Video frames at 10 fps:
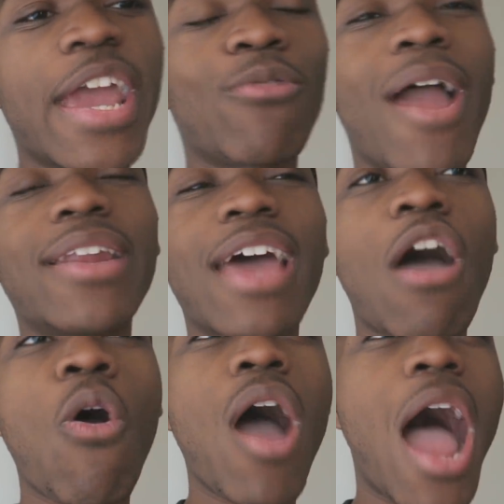And right
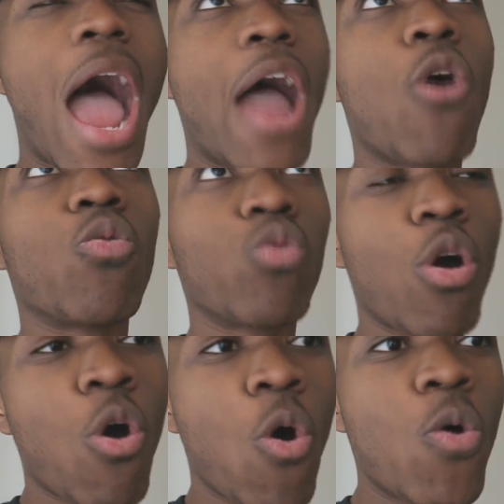now, I'll
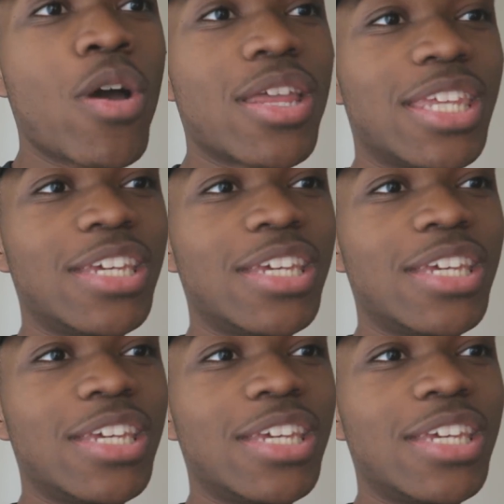roll